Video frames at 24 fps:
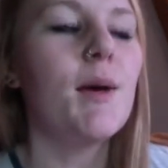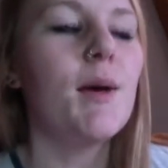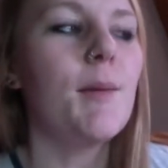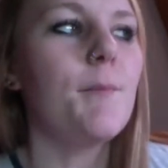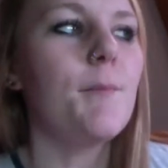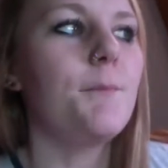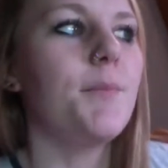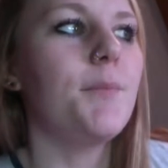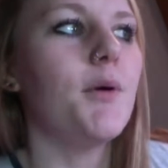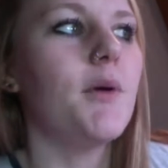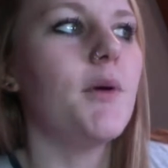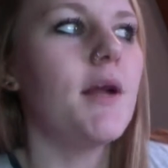
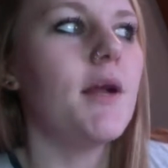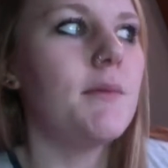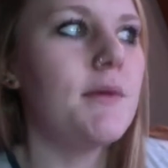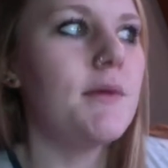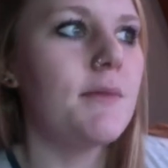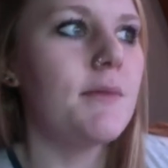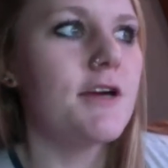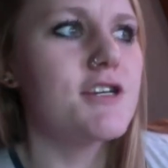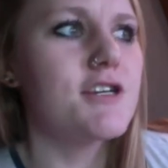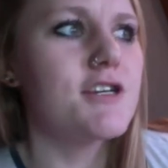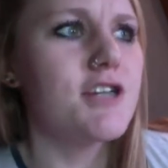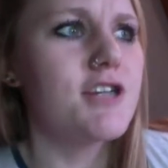But what I mean
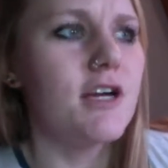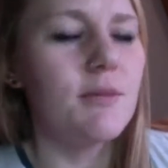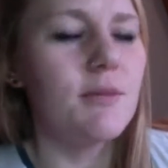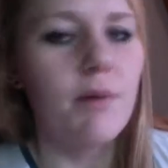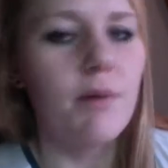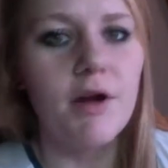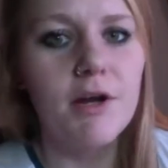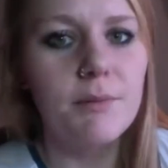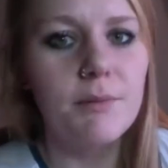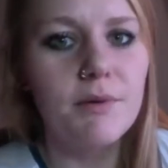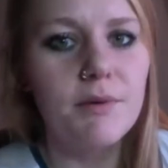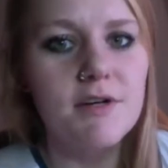by sharing
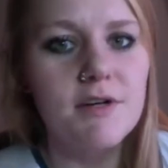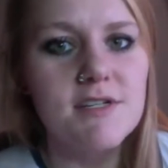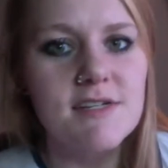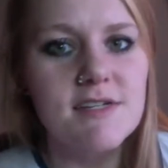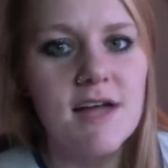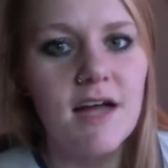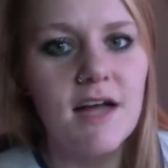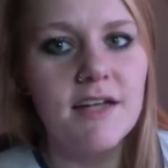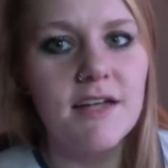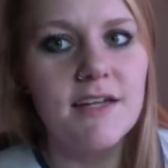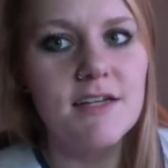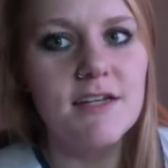part of your
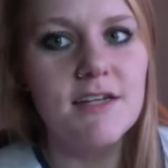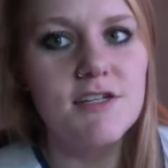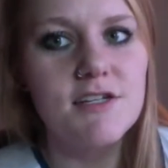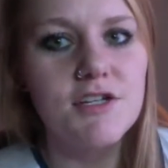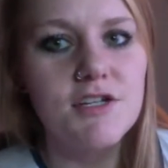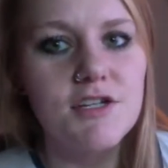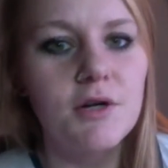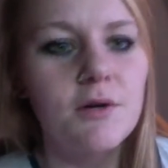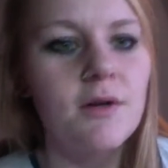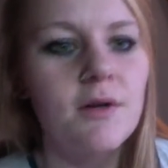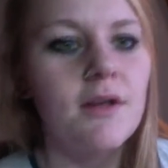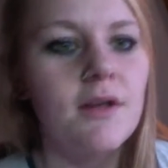personality is,
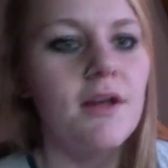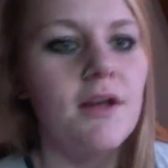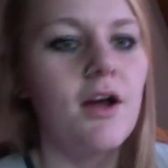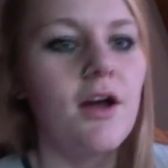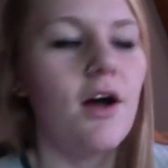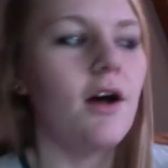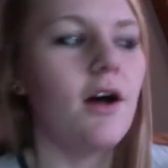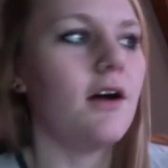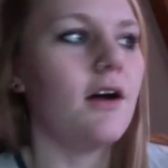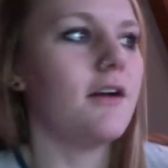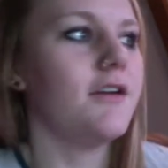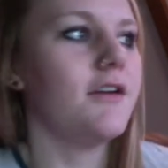
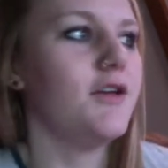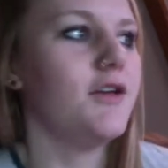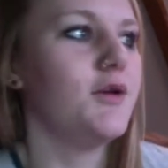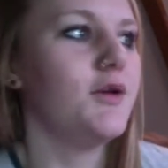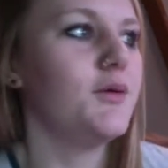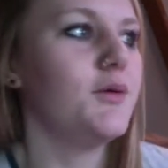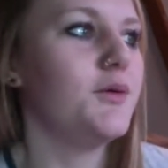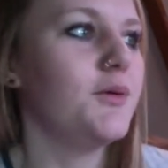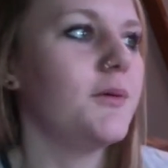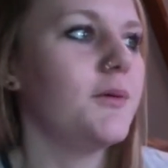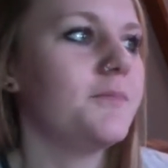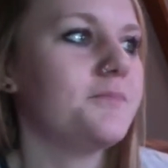are
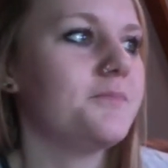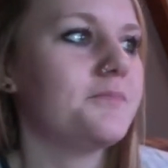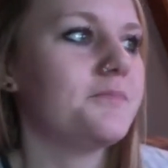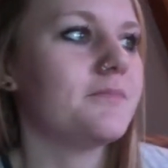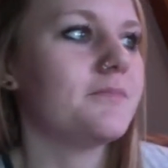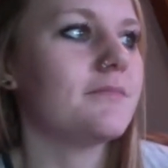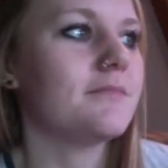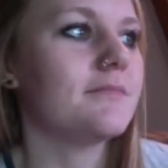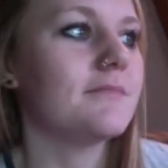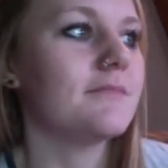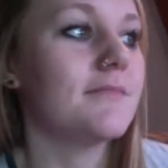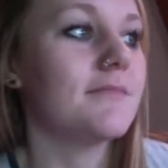you,
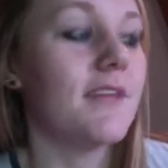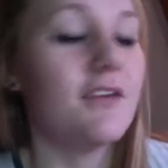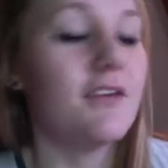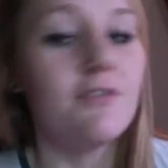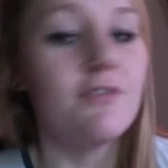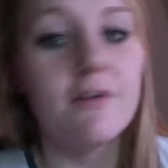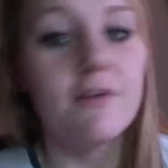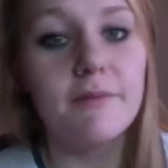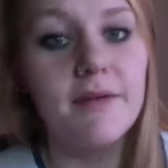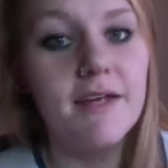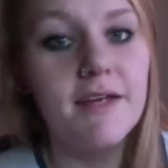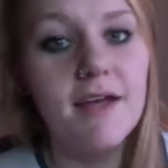like
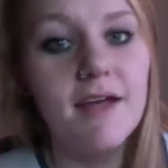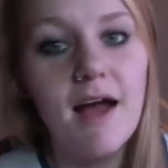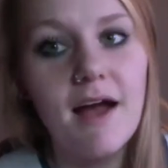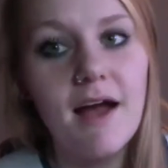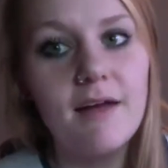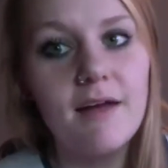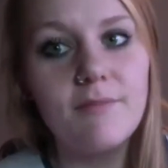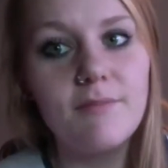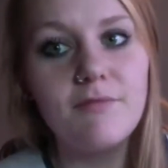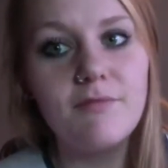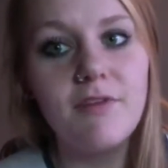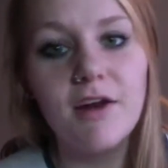for me,
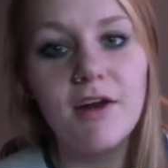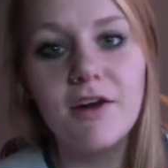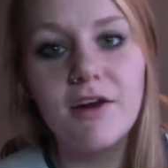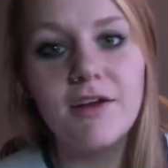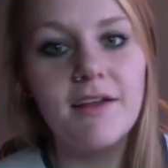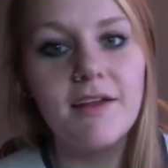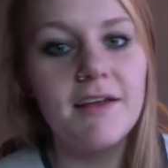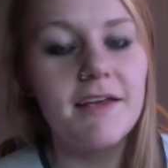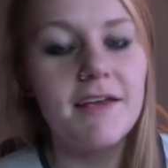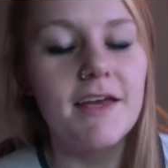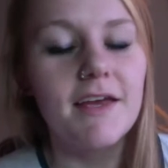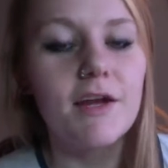I'm very
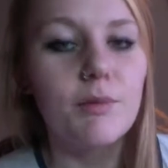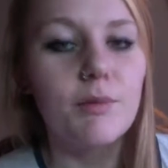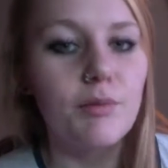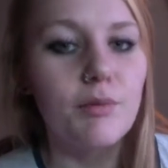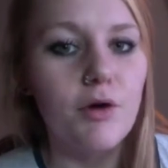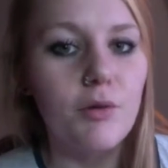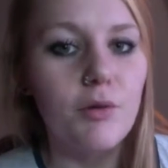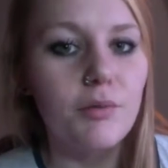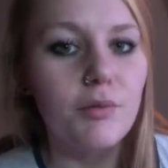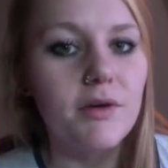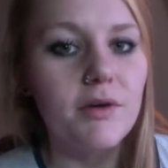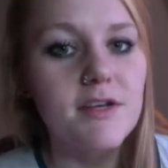like
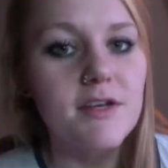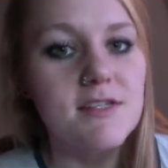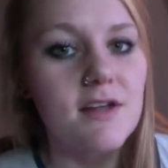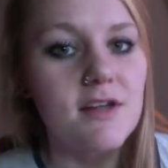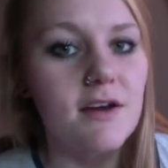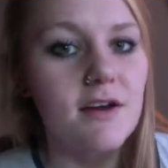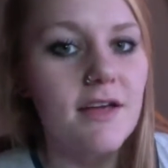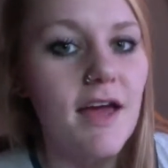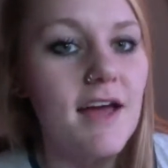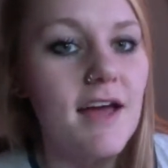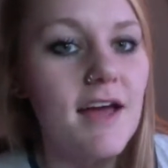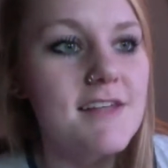inappropriate,
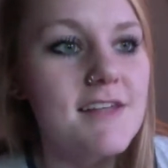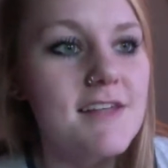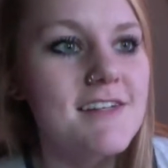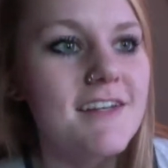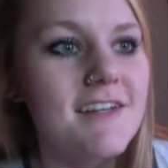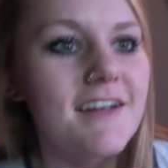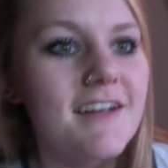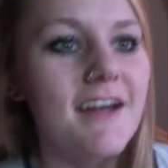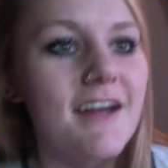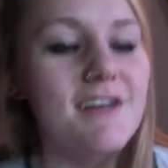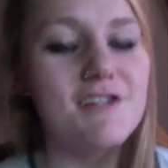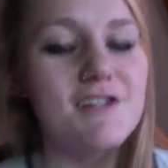
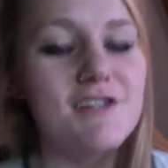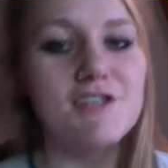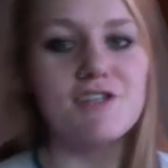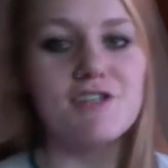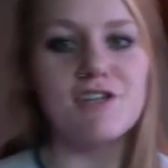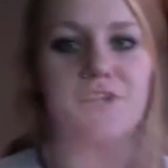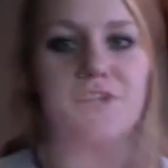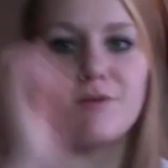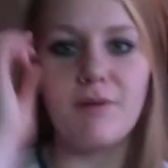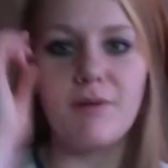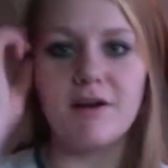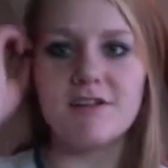sarcastic. I just
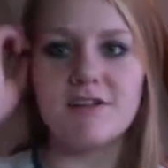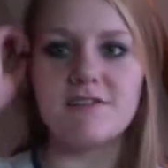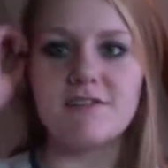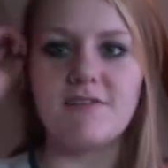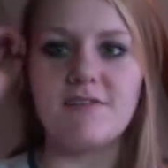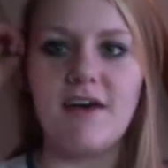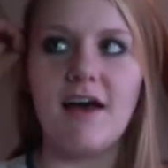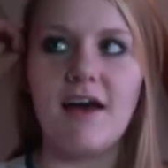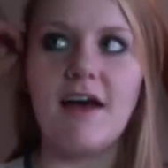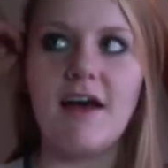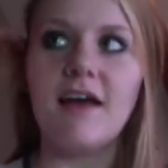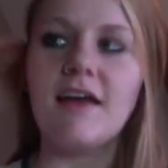share parts of
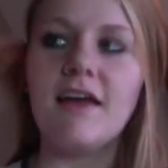that.